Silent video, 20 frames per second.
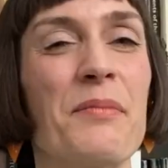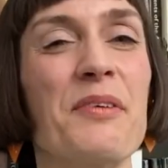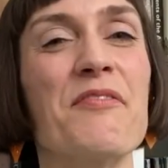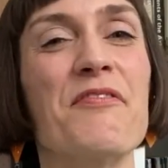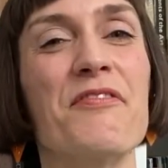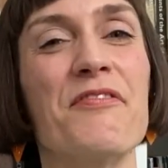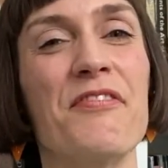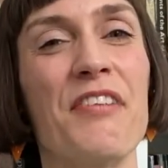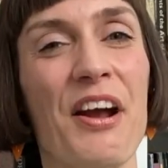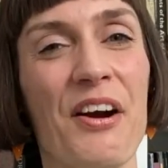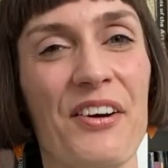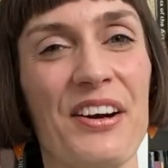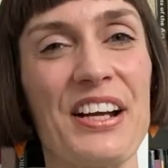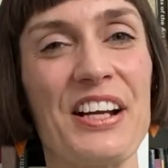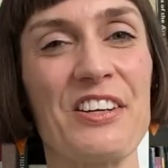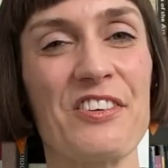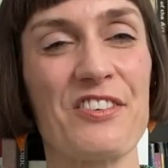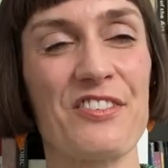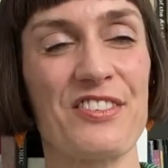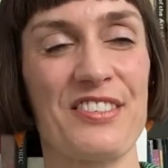But
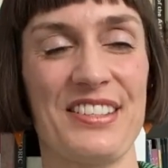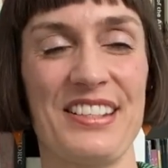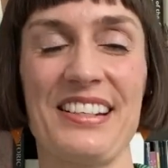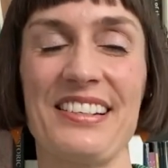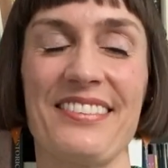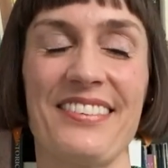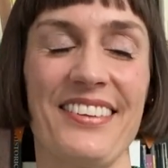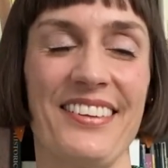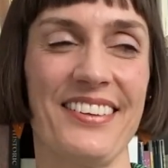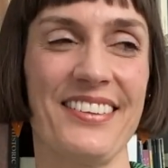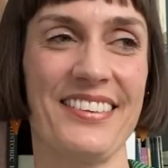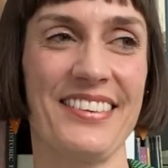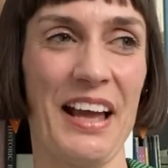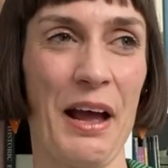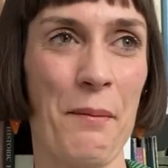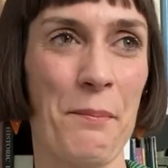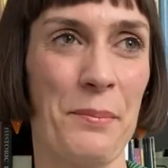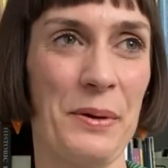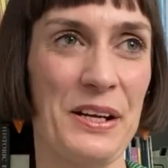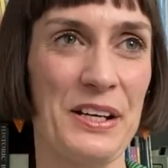very interesting that
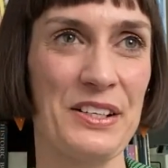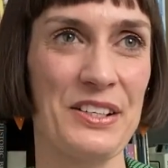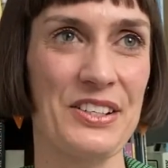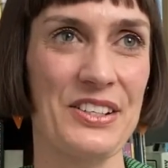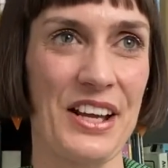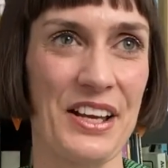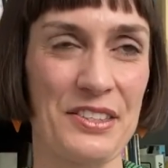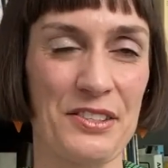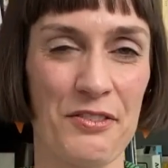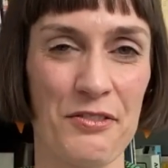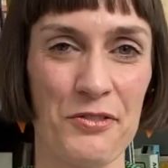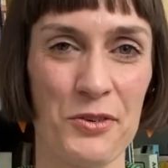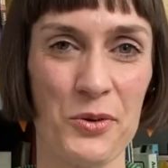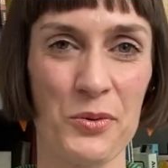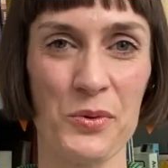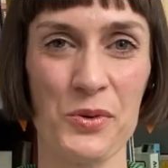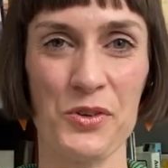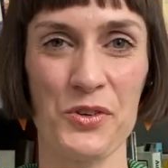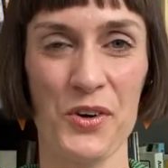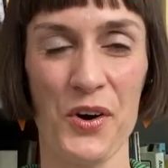that beach as a
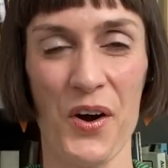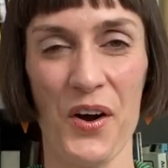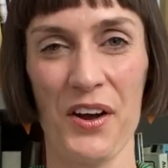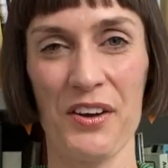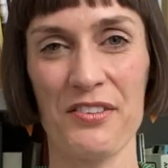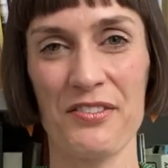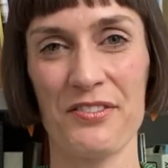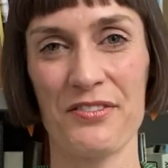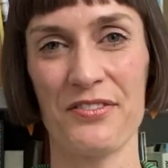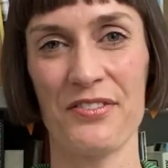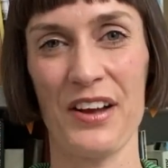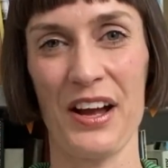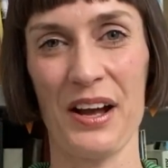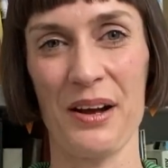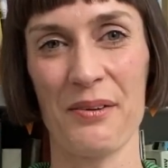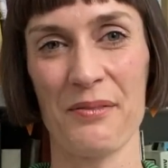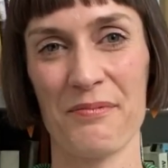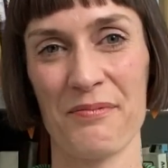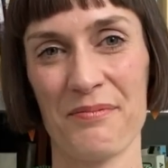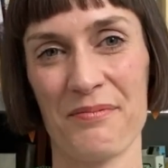four-wheel drive
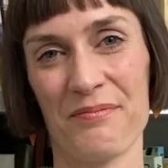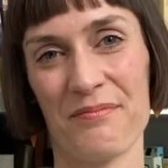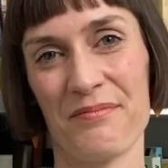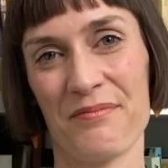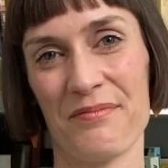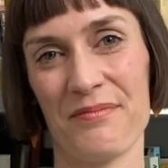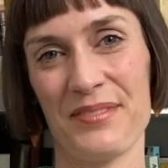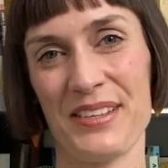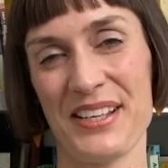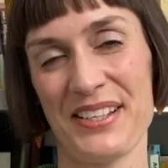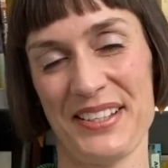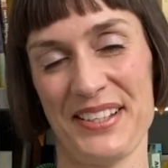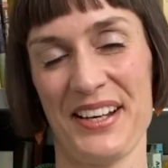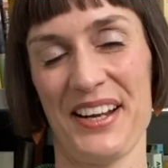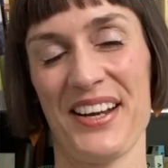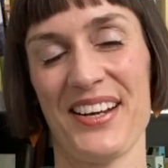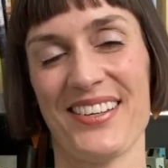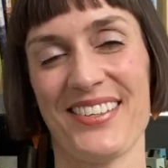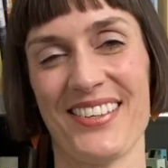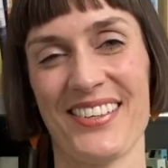
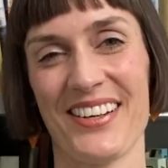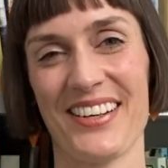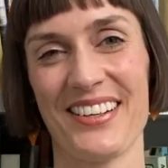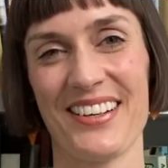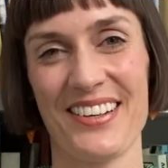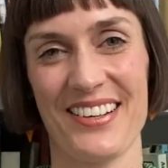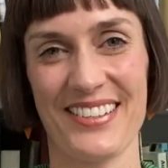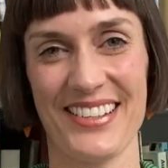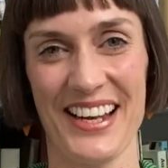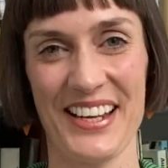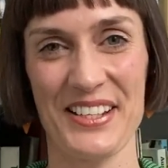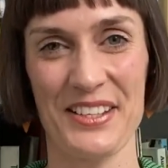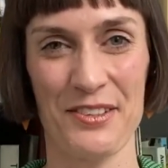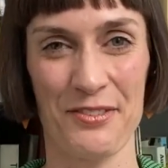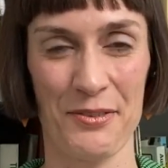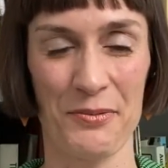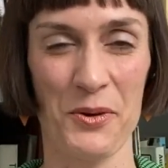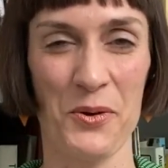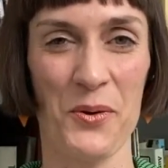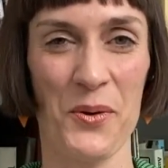destination dates
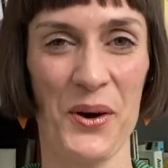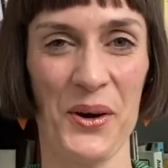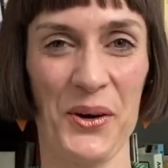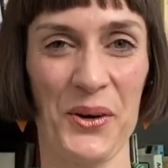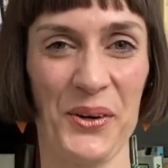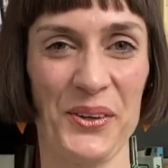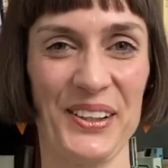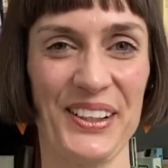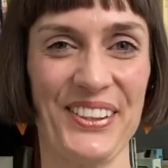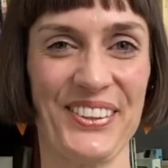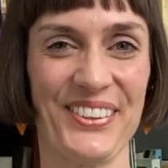from quite early